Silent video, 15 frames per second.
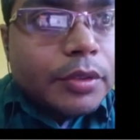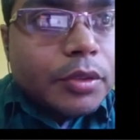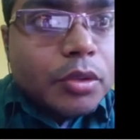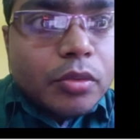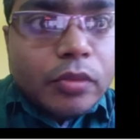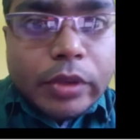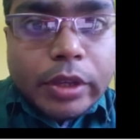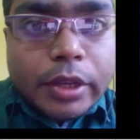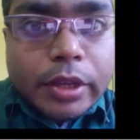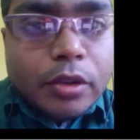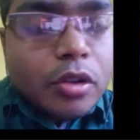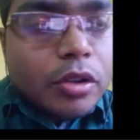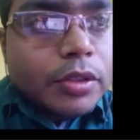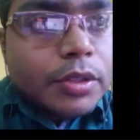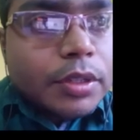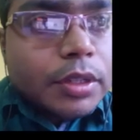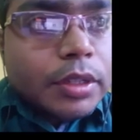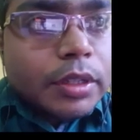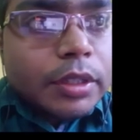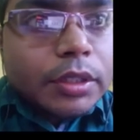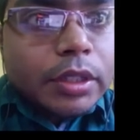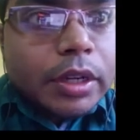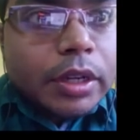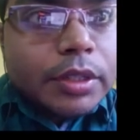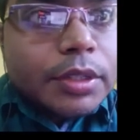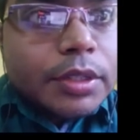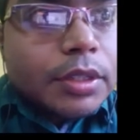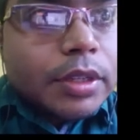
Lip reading: so we can consider the charge